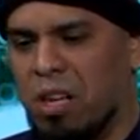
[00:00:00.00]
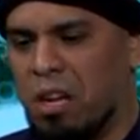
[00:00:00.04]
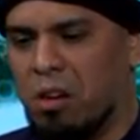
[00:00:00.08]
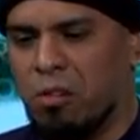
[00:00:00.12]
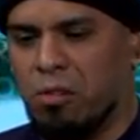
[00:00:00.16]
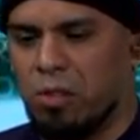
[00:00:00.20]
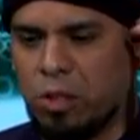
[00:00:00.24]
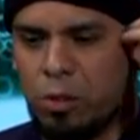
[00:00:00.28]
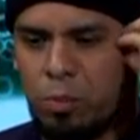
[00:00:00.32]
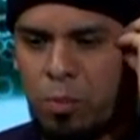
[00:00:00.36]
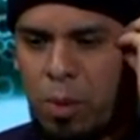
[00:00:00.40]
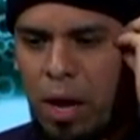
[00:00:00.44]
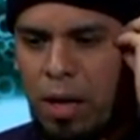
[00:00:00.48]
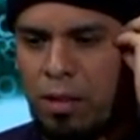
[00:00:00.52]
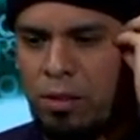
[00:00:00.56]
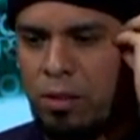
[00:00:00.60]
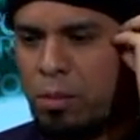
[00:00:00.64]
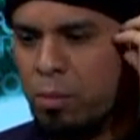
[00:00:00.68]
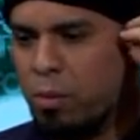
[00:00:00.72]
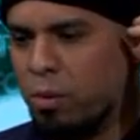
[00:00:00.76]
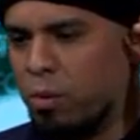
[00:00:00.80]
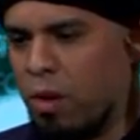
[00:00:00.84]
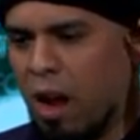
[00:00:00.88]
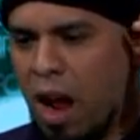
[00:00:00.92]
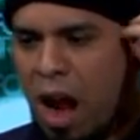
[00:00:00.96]

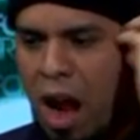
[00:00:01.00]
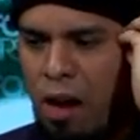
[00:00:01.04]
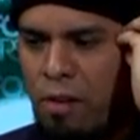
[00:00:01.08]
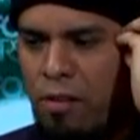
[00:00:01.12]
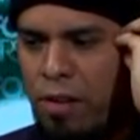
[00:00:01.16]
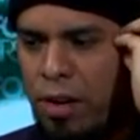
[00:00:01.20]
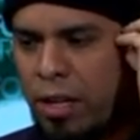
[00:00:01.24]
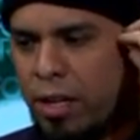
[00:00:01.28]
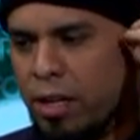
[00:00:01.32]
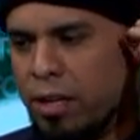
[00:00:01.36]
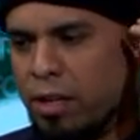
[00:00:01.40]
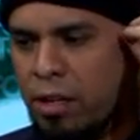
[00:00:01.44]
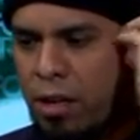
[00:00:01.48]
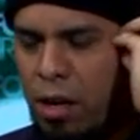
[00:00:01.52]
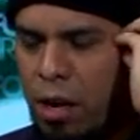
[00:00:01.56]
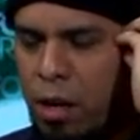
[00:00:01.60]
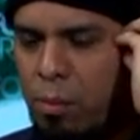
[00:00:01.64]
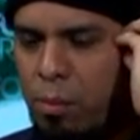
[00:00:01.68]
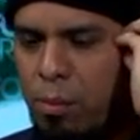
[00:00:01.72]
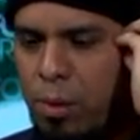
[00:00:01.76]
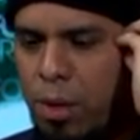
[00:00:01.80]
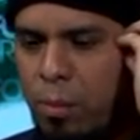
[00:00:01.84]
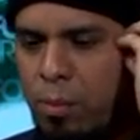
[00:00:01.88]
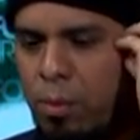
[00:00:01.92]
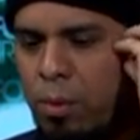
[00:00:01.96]
irresponsible, arrogant
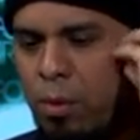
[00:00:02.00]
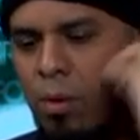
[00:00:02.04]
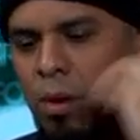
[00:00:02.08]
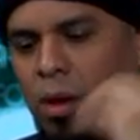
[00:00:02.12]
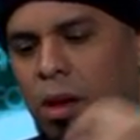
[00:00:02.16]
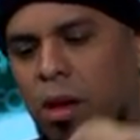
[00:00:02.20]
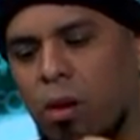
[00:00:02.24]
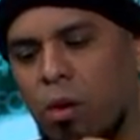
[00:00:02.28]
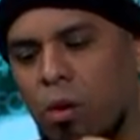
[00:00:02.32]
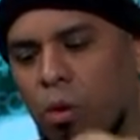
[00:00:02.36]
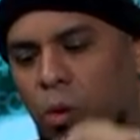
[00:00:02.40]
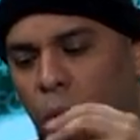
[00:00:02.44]
young people.